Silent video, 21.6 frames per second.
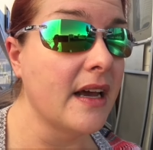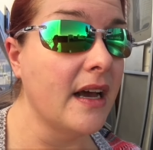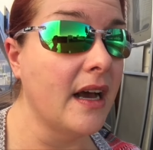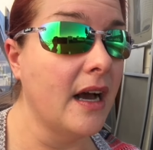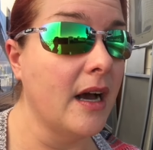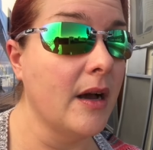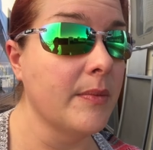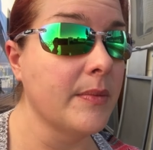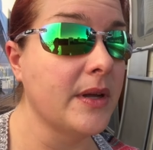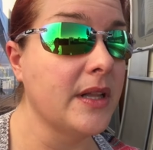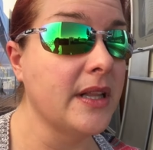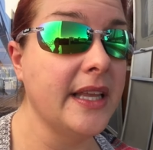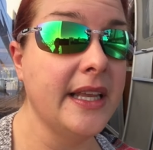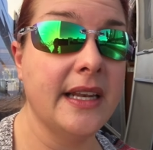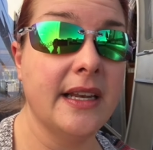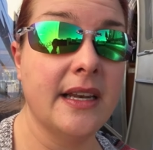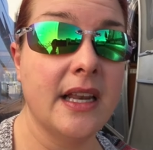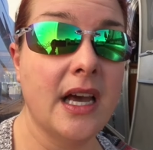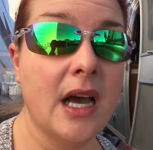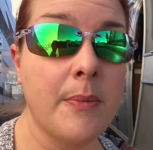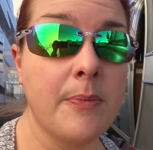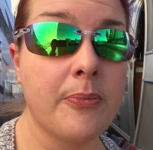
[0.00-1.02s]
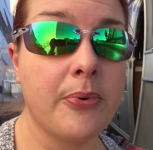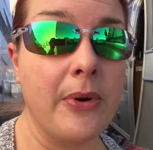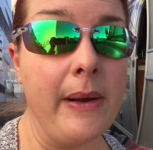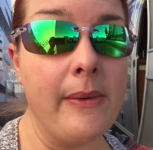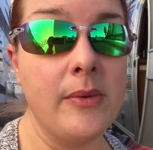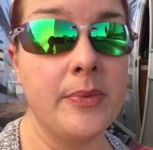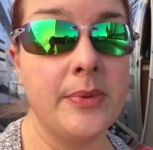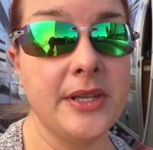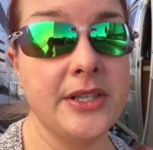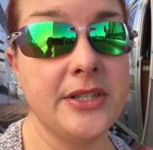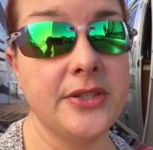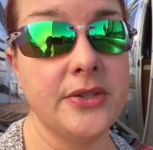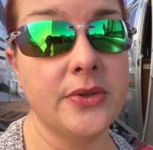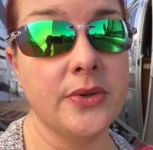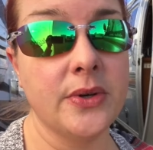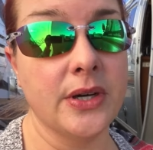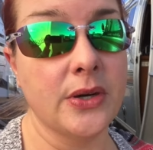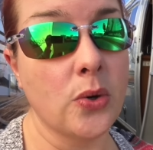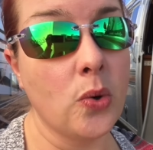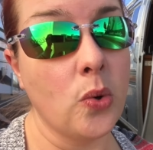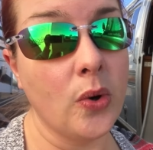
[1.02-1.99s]
um, clean it up, probably do
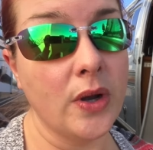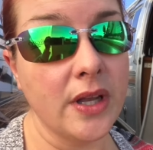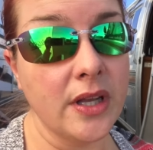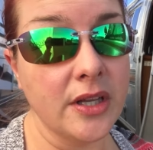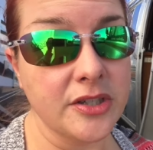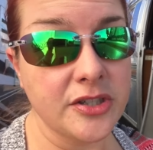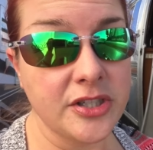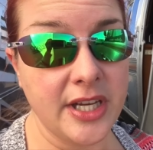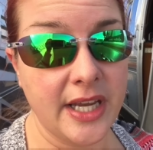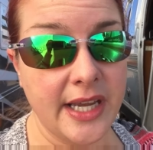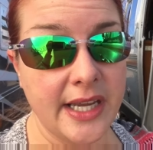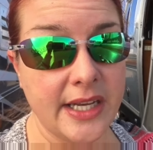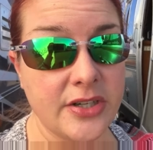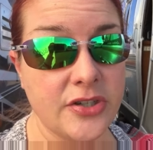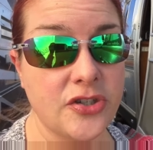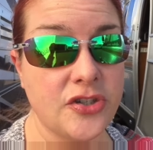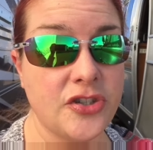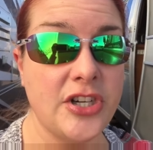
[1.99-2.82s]
an oil change,